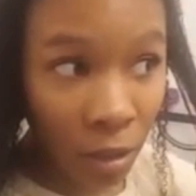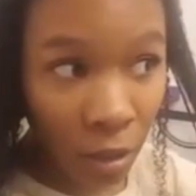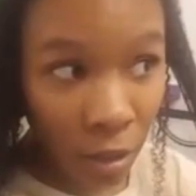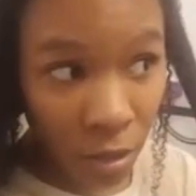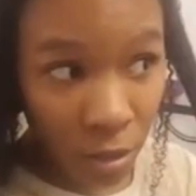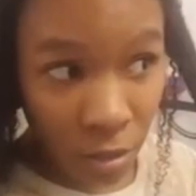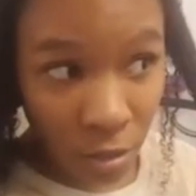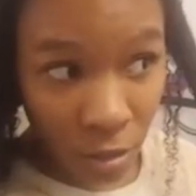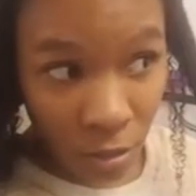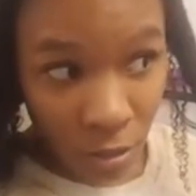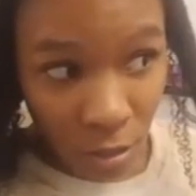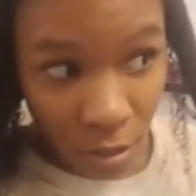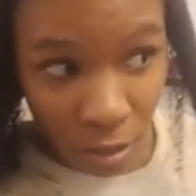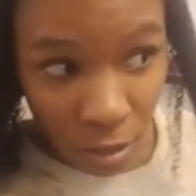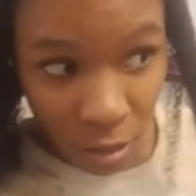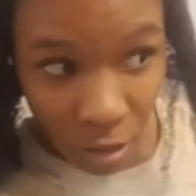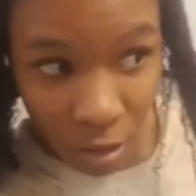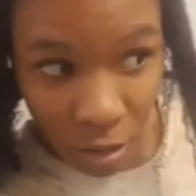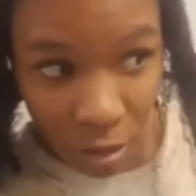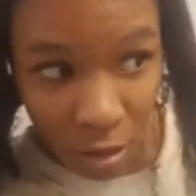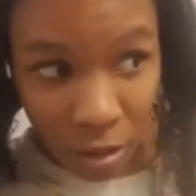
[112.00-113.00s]
Alright, so this
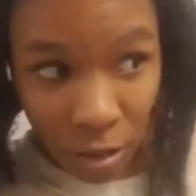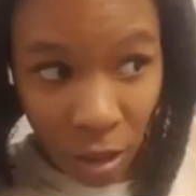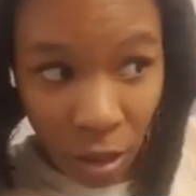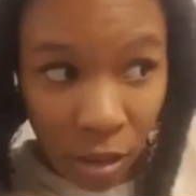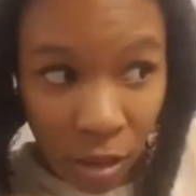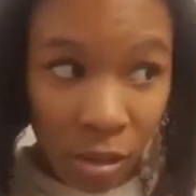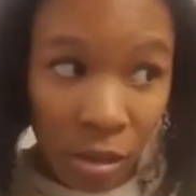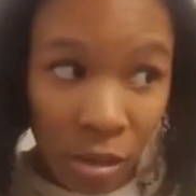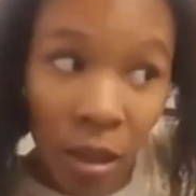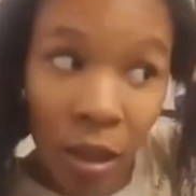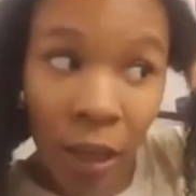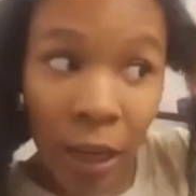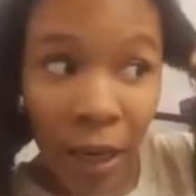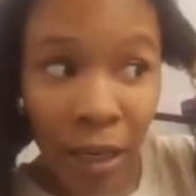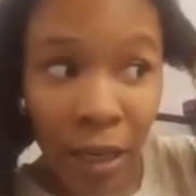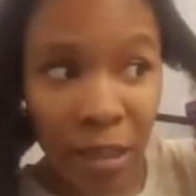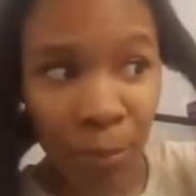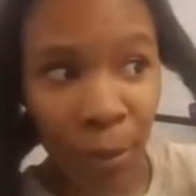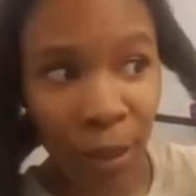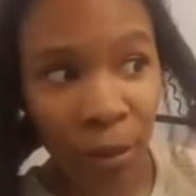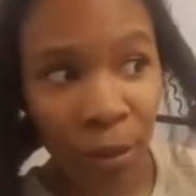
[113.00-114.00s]
is just a section, and
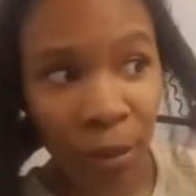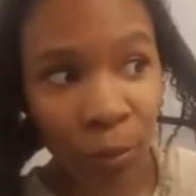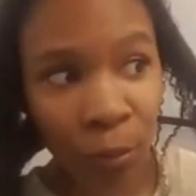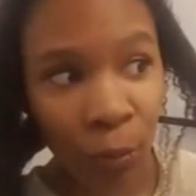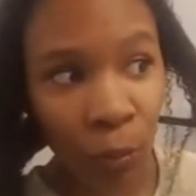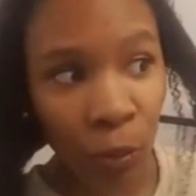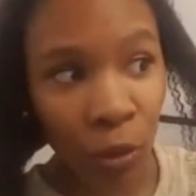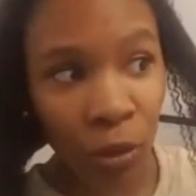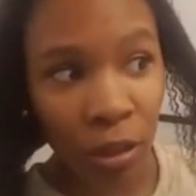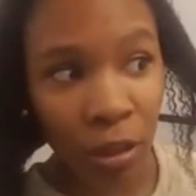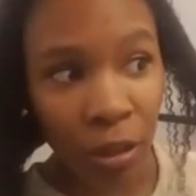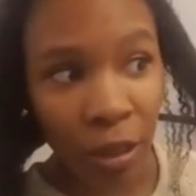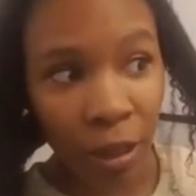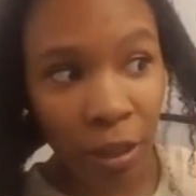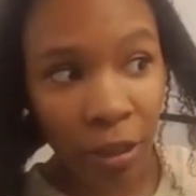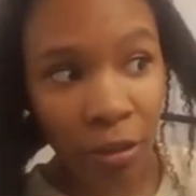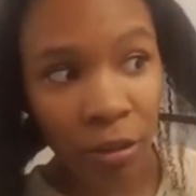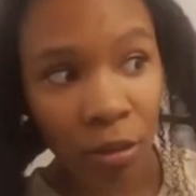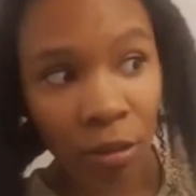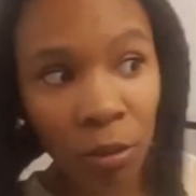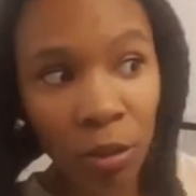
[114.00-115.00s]
I sprayed it with water
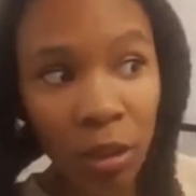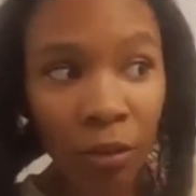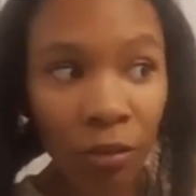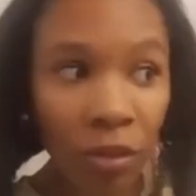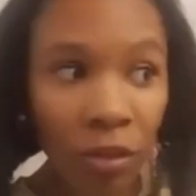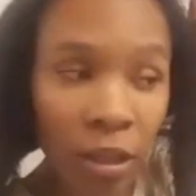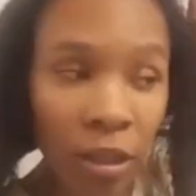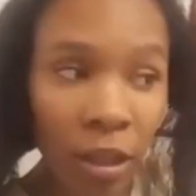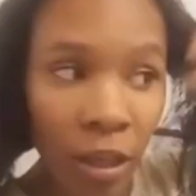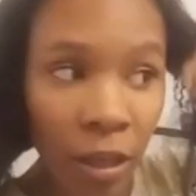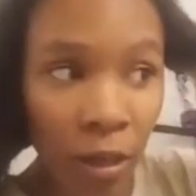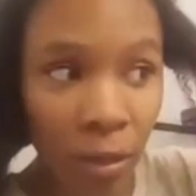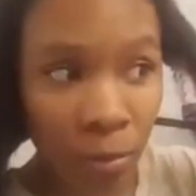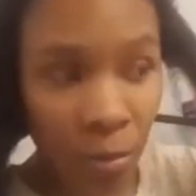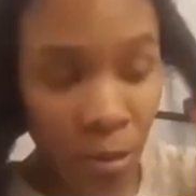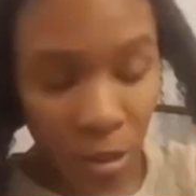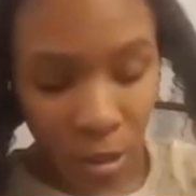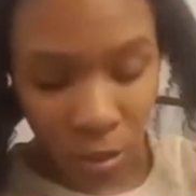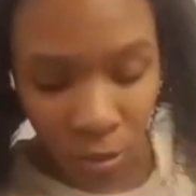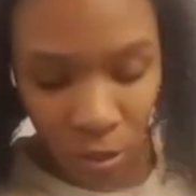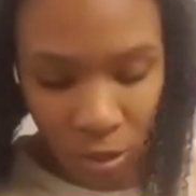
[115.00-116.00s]
like 3 different
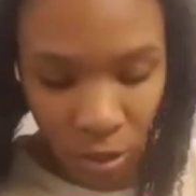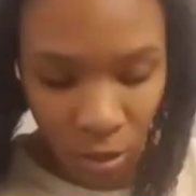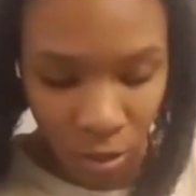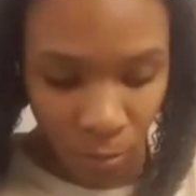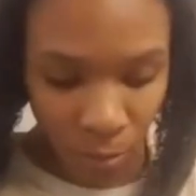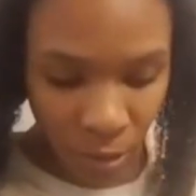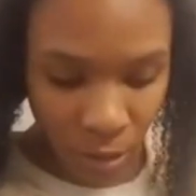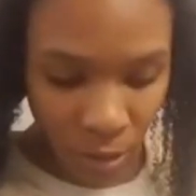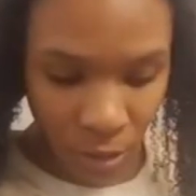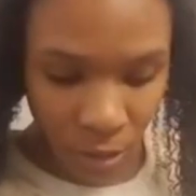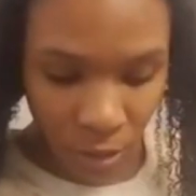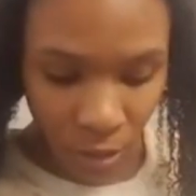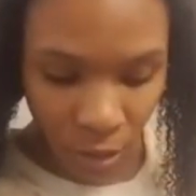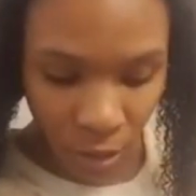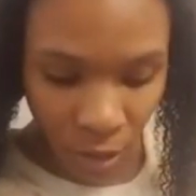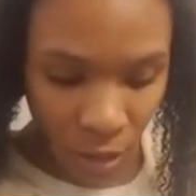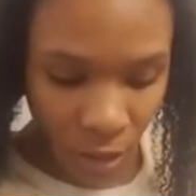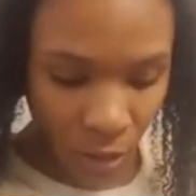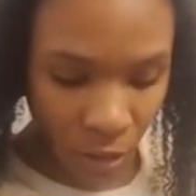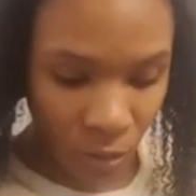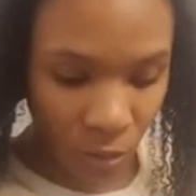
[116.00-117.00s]
times, so it should be good to
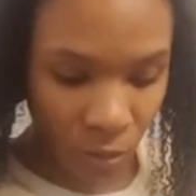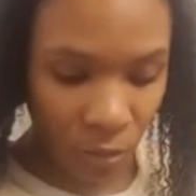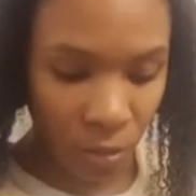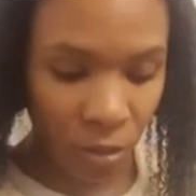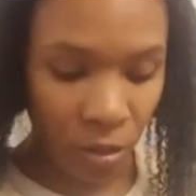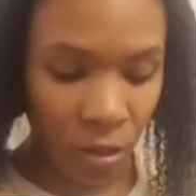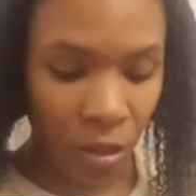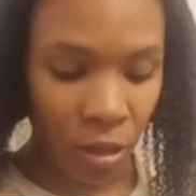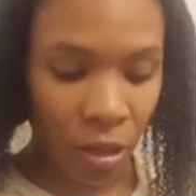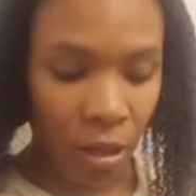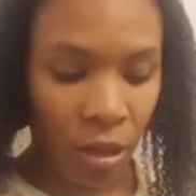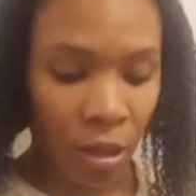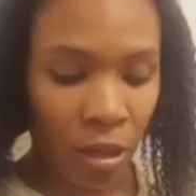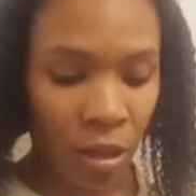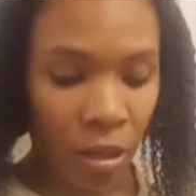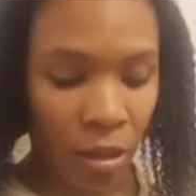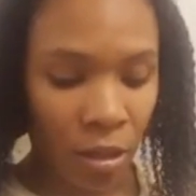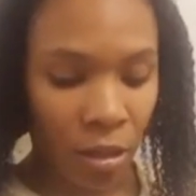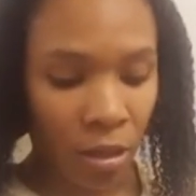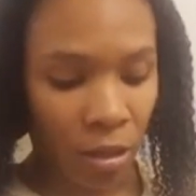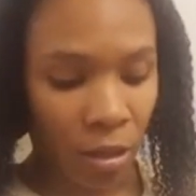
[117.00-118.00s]
go.
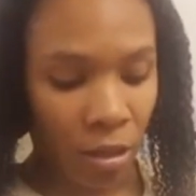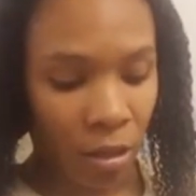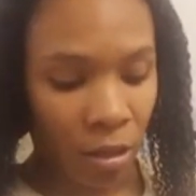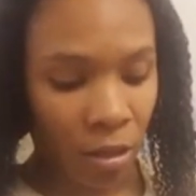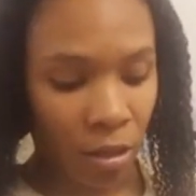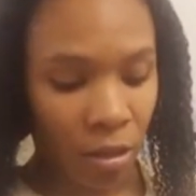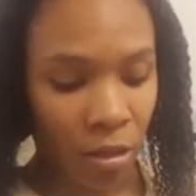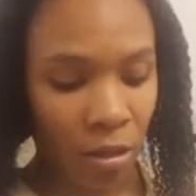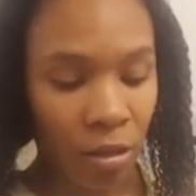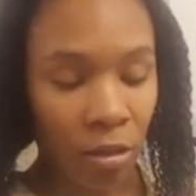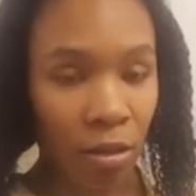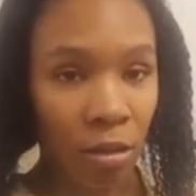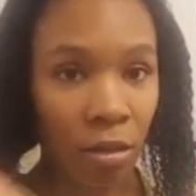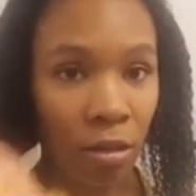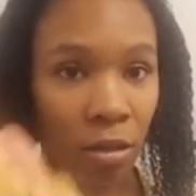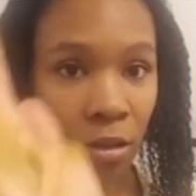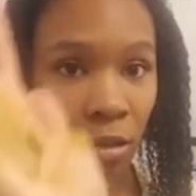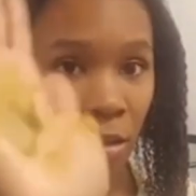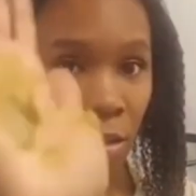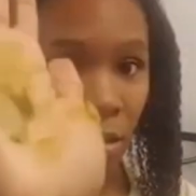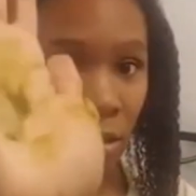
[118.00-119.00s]
And then
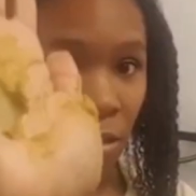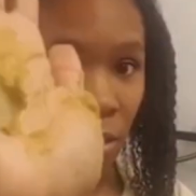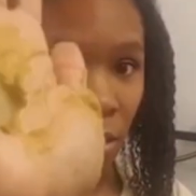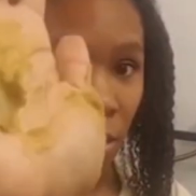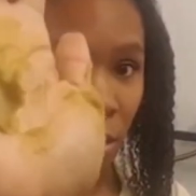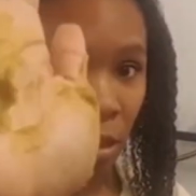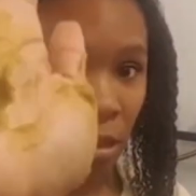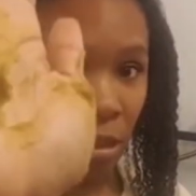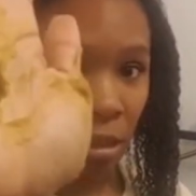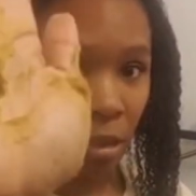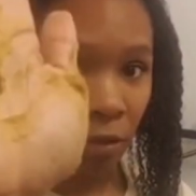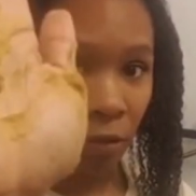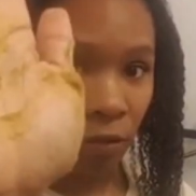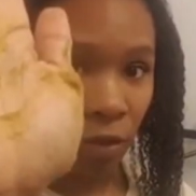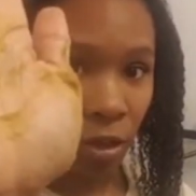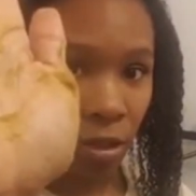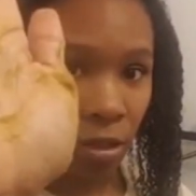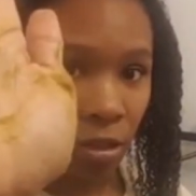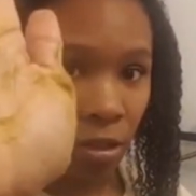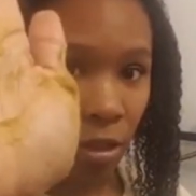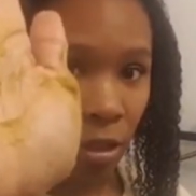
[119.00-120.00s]
that's the
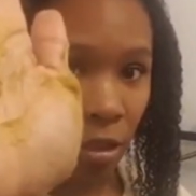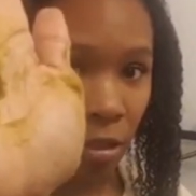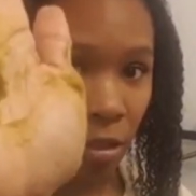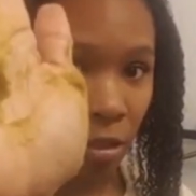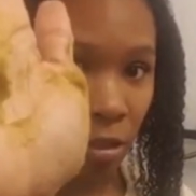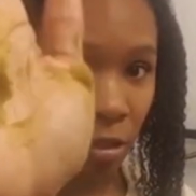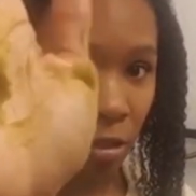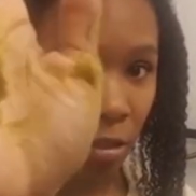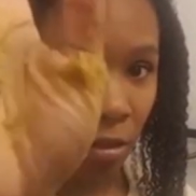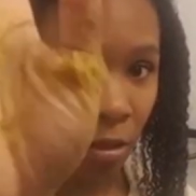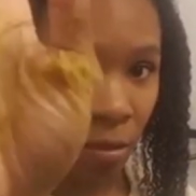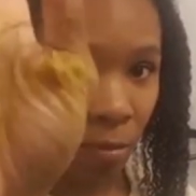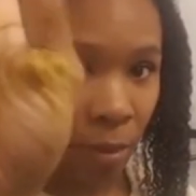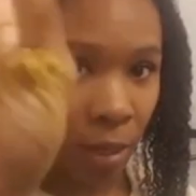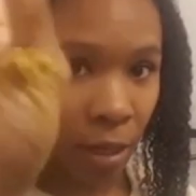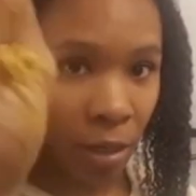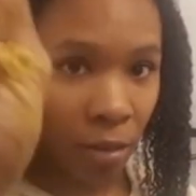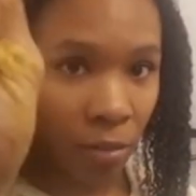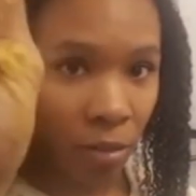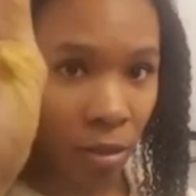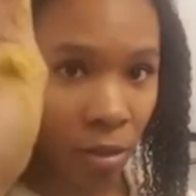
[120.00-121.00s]
first
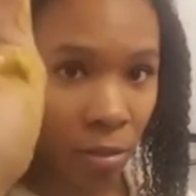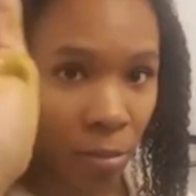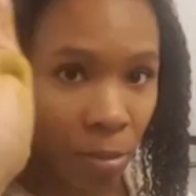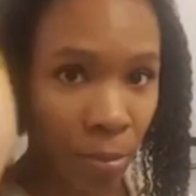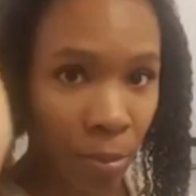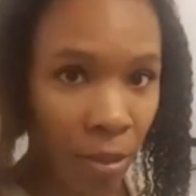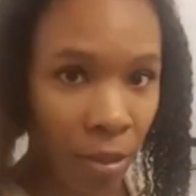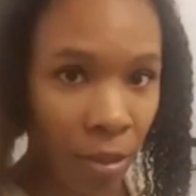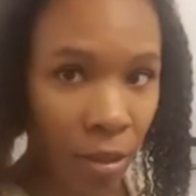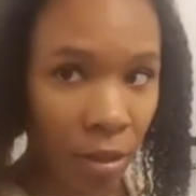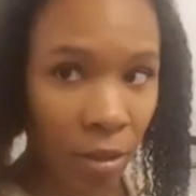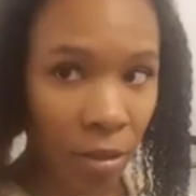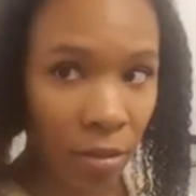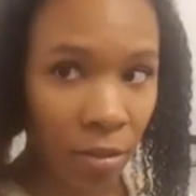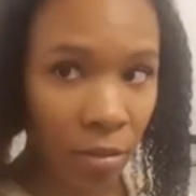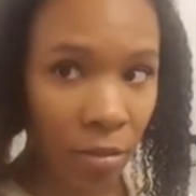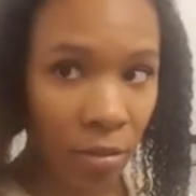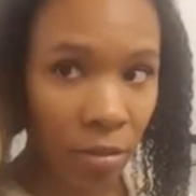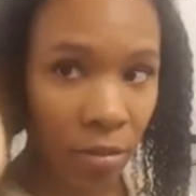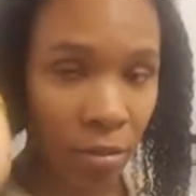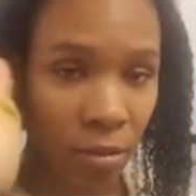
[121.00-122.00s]
amount that I'm
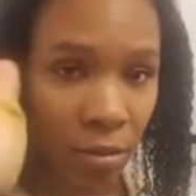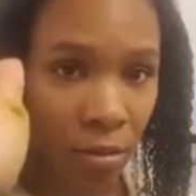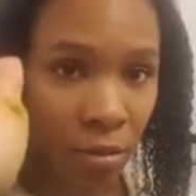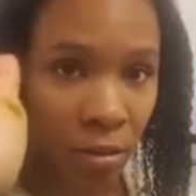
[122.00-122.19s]
applying.